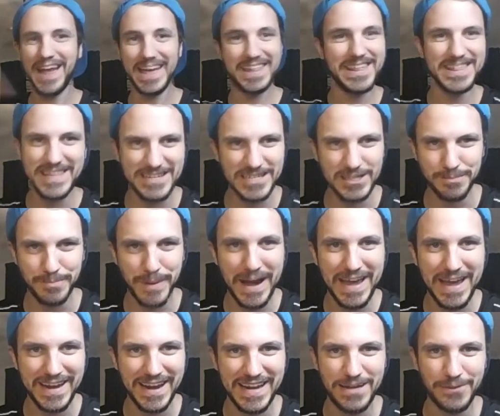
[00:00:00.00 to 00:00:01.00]
And then they just
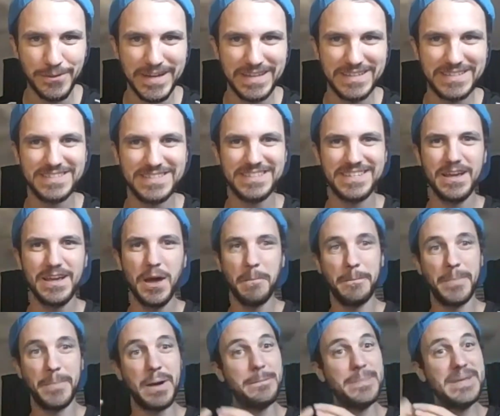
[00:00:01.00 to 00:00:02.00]
buy it anyways.
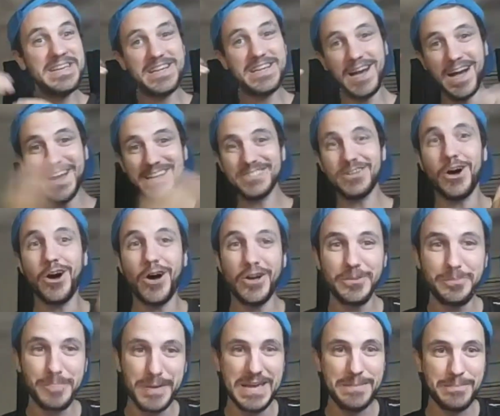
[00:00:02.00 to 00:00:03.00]
But because
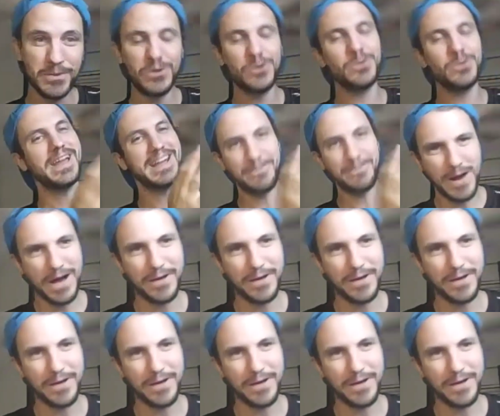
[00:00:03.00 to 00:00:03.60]
all the people who were like,